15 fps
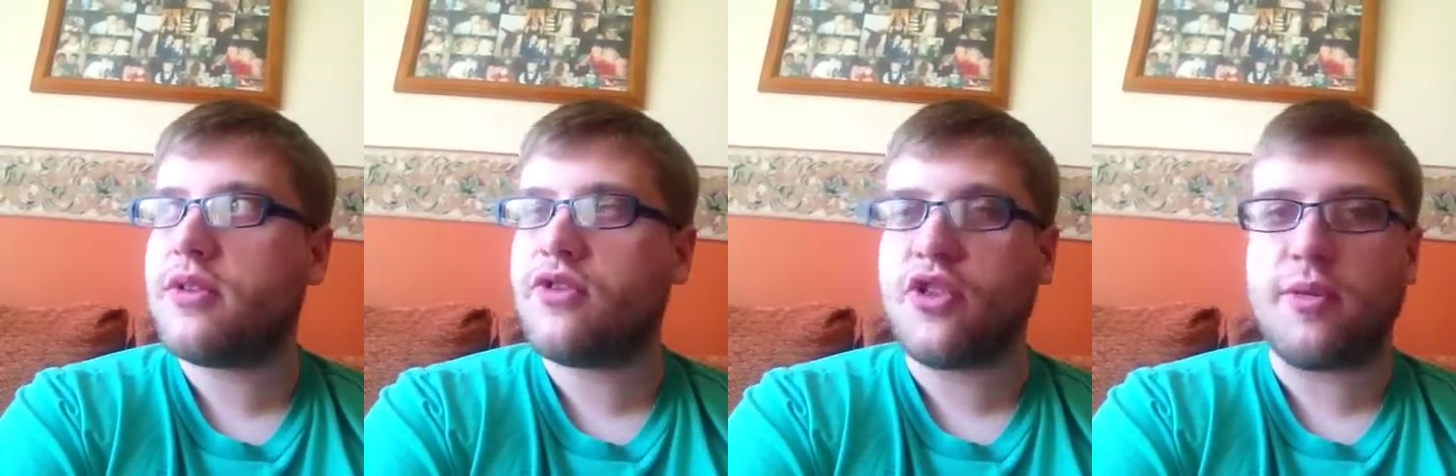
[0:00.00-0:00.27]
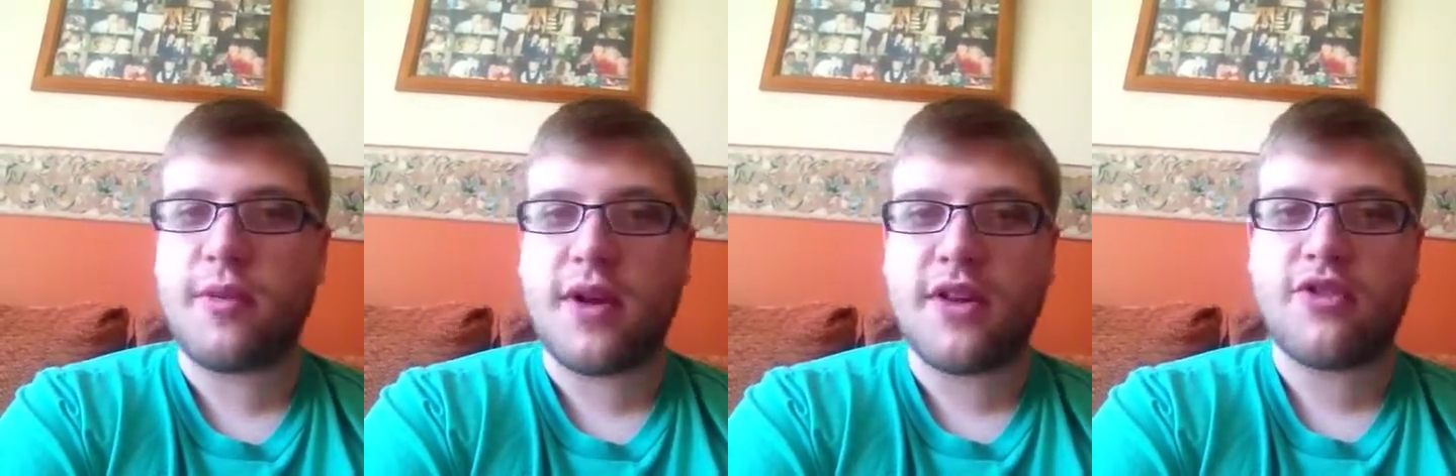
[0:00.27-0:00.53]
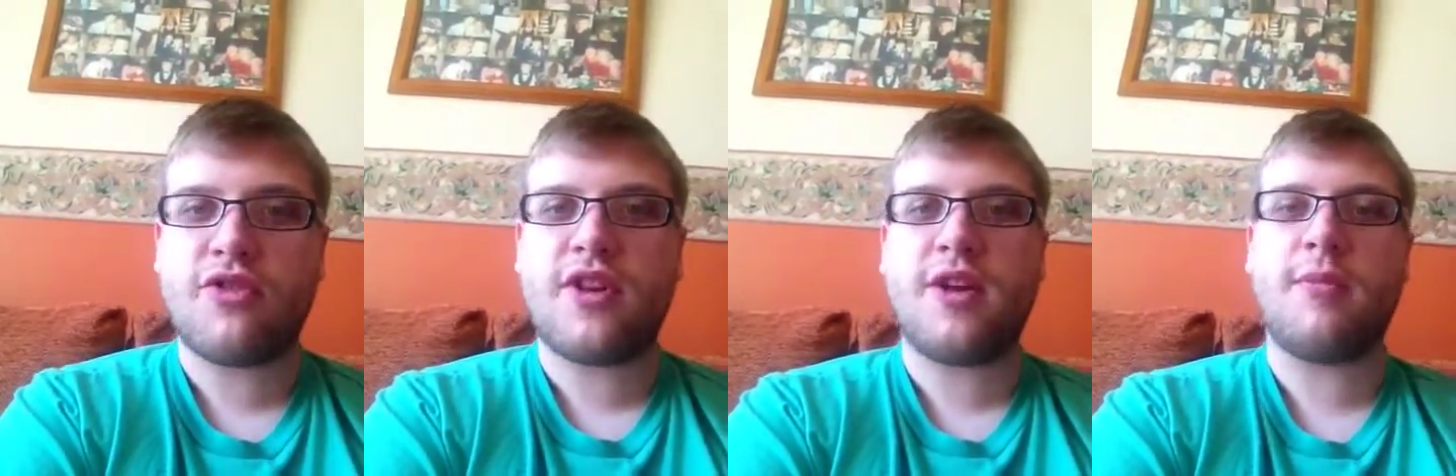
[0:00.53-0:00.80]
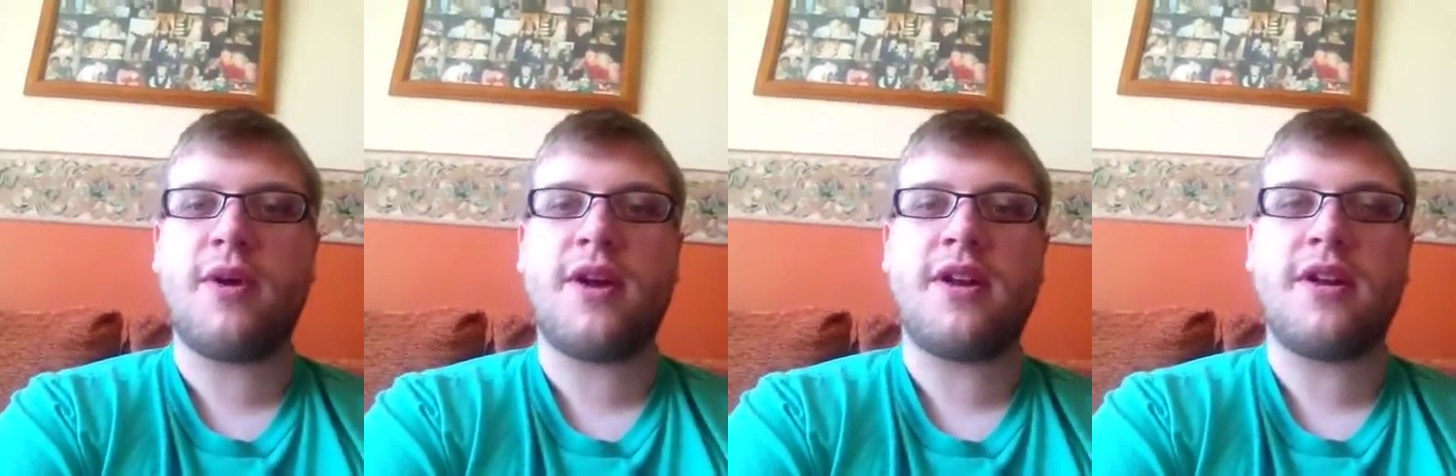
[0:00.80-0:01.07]
major and A
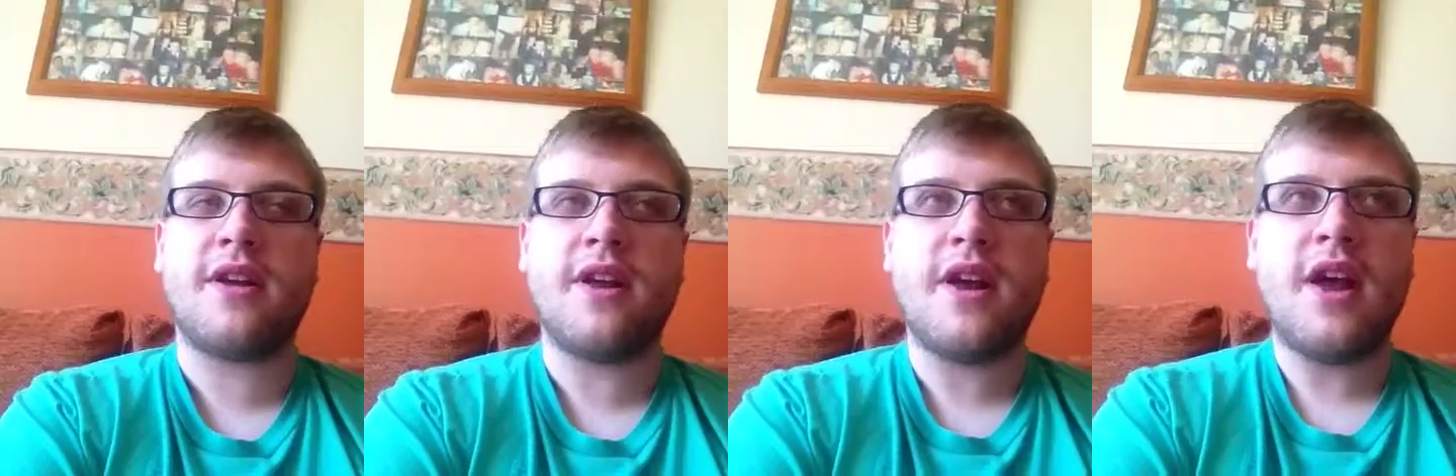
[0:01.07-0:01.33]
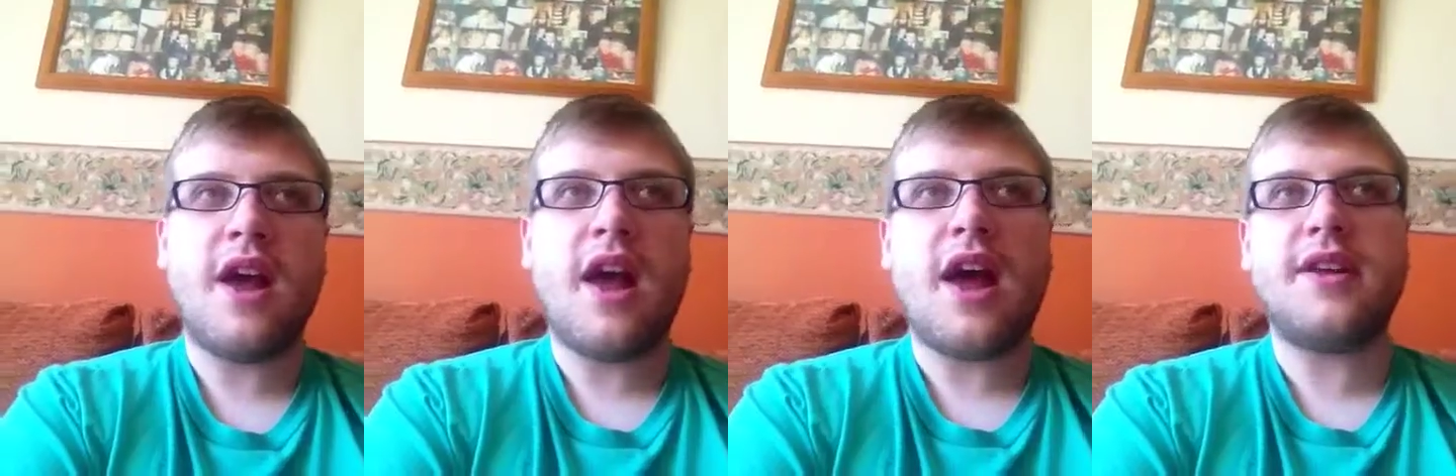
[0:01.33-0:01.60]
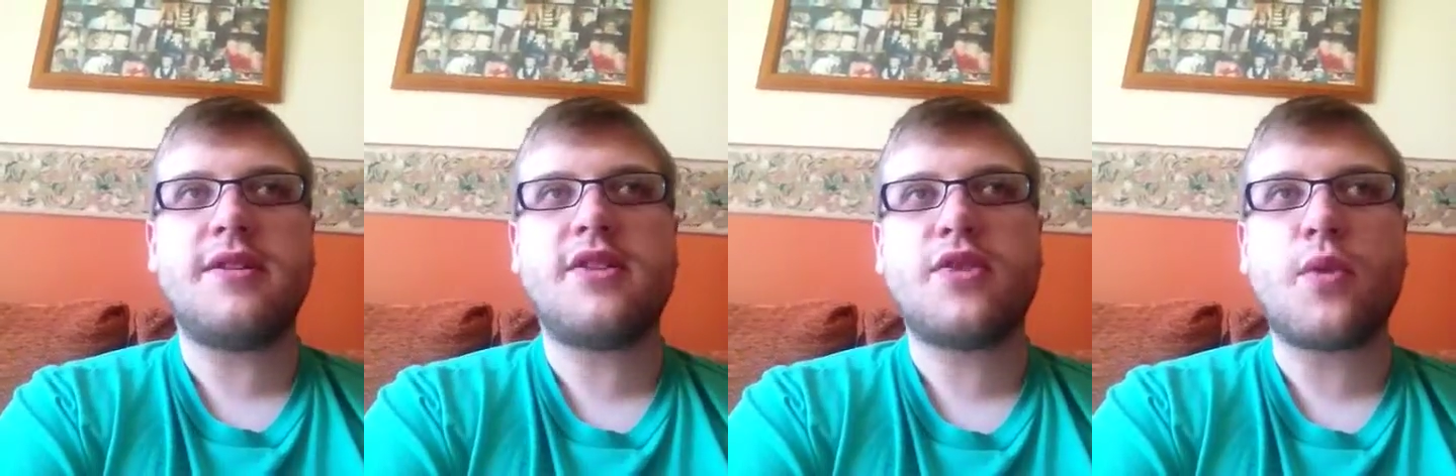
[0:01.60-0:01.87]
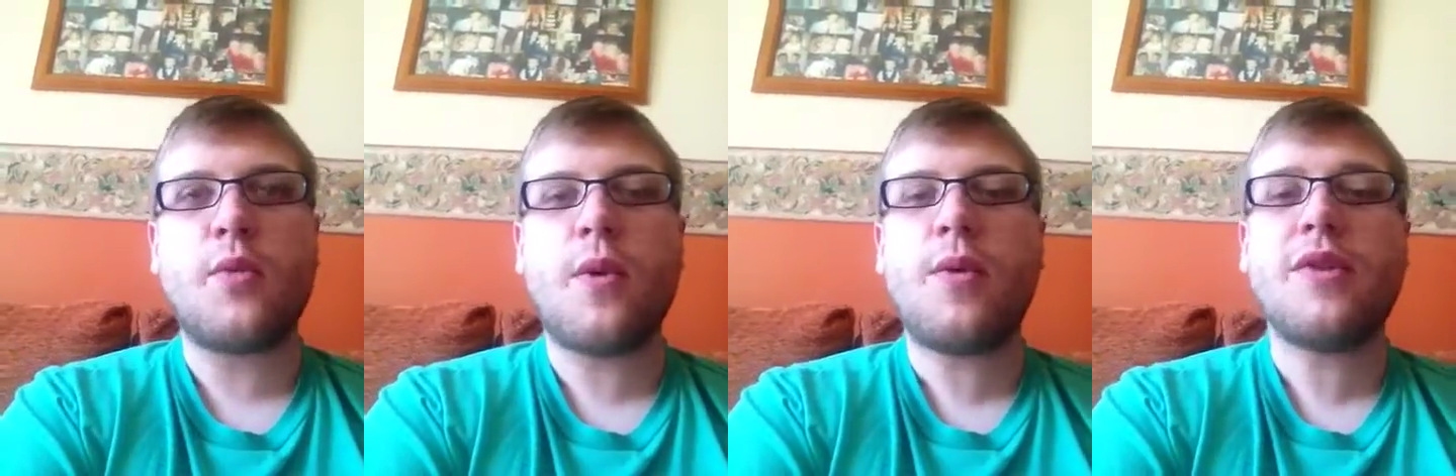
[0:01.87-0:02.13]
minor, and
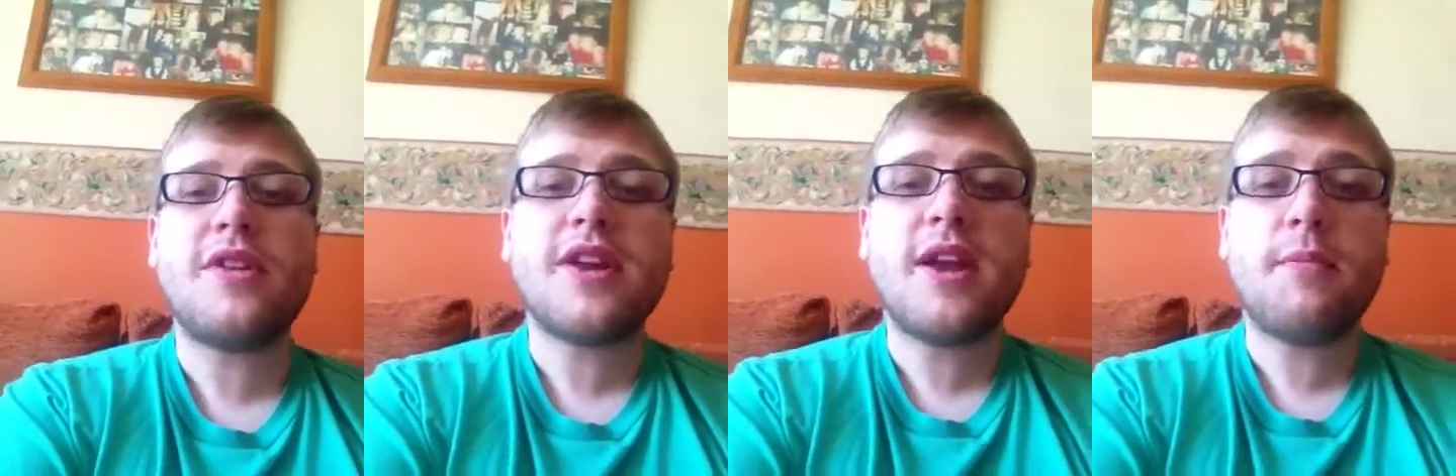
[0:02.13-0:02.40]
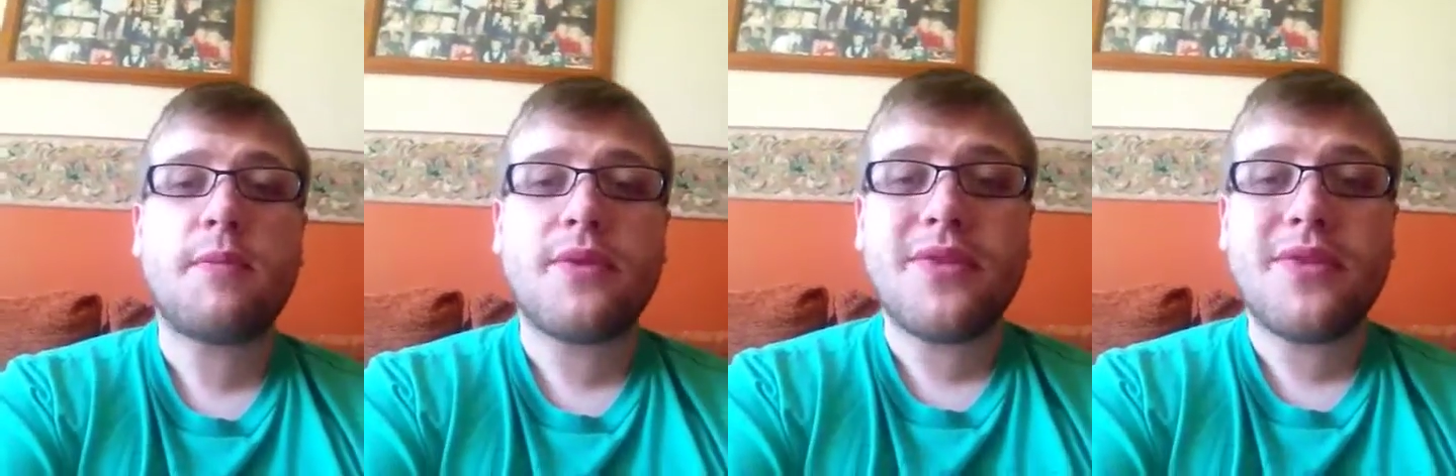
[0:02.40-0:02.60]
I want to keep